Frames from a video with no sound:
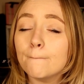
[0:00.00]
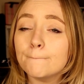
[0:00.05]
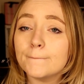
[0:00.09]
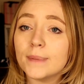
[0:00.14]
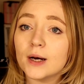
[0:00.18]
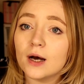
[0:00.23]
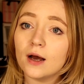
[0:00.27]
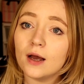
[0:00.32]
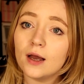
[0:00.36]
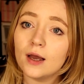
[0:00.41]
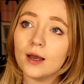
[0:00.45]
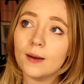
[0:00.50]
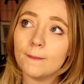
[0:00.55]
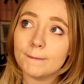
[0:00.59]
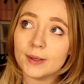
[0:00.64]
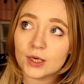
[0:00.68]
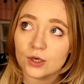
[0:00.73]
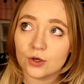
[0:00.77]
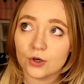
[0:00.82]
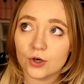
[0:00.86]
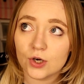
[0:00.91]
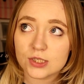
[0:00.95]
but
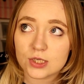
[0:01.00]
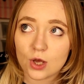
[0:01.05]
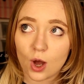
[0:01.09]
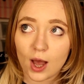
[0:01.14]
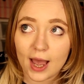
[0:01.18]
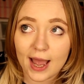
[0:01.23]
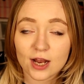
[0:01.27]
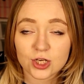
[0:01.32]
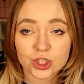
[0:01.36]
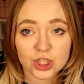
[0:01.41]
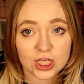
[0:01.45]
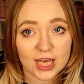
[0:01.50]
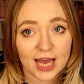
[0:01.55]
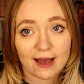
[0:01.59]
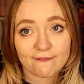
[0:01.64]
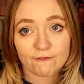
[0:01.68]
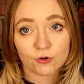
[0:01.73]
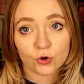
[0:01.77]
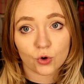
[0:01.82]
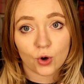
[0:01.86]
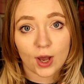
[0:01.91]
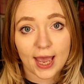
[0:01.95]
because I actually
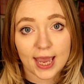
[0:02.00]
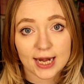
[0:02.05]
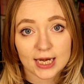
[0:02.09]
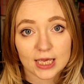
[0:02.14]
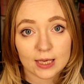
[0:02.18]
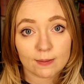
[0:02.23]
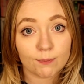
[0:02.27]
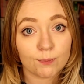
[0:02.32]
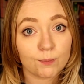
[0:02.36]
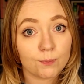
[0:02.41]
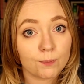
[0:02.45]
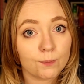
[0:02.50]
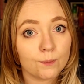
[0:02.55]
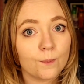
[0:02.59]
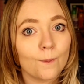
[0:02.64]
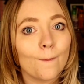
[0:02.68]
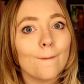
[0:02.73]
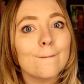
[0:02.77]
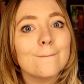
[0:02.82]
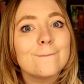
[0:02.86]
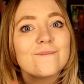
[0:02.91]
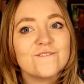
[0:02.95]
haven't got any
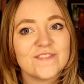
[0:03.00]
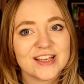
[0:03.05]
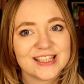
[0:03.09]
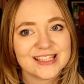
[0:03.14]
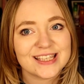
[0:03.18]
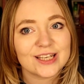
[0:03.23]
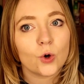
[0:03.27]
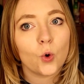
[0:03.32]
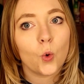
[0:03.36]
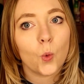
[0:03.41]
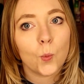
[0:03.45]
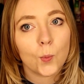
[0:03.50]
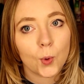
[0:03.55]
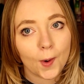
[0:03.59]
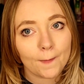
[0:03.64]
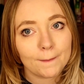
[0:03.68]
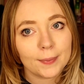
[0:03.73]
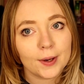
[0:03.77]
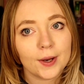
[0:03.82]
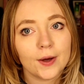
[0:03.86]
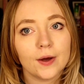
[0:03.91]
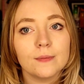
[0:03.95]
physical
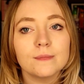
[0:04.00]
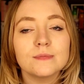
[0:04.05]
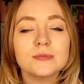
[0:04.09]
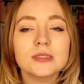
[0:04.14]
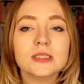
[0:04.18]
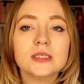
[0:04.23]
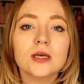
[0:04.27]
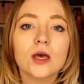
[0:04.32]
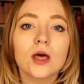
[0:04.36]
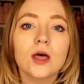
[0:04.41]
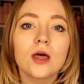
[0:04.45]
problems,